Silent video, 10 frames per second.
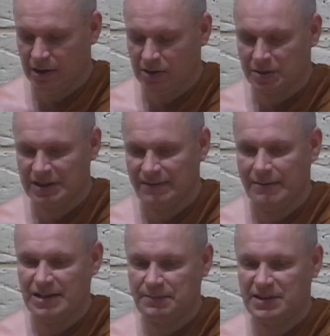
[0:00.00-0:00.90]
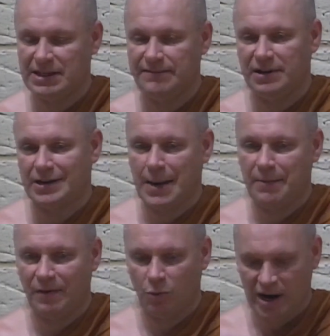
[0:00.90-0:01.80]
So it's a very specific
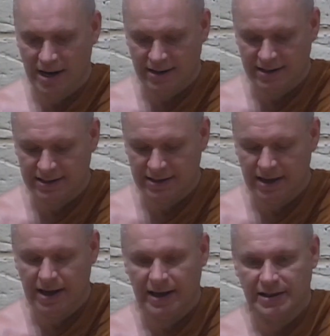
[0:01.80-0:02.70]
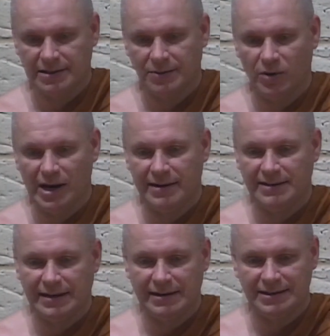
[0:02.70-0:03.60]
type of awareness. It's an
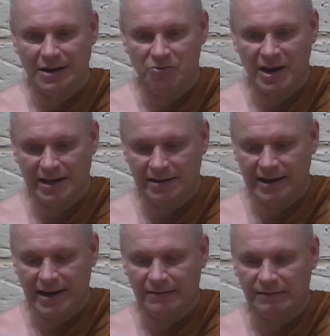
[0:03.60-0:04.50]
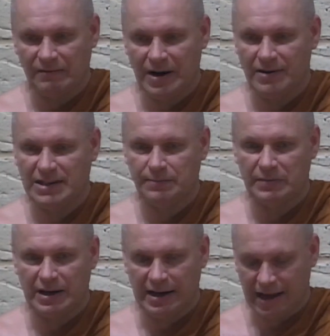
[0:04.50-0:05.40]
awareness that is directed at
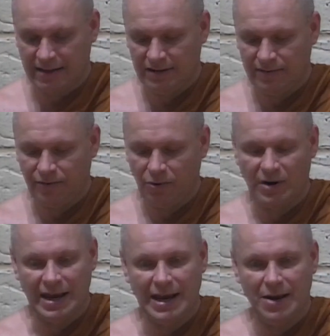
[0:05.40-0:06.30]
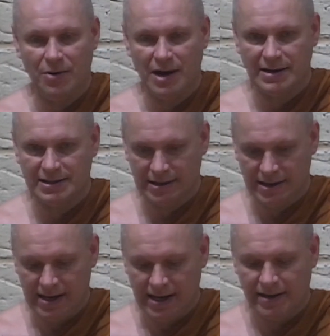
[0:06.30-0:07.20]
the four areas
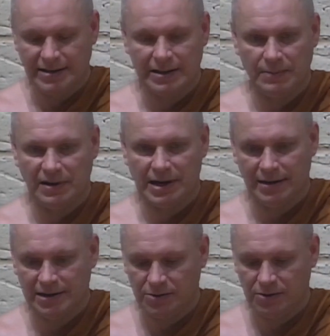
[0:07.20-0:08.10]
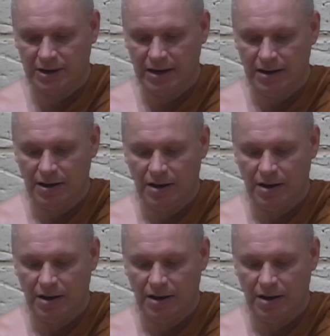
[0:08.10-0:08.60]
in the Satipatthana Sutta: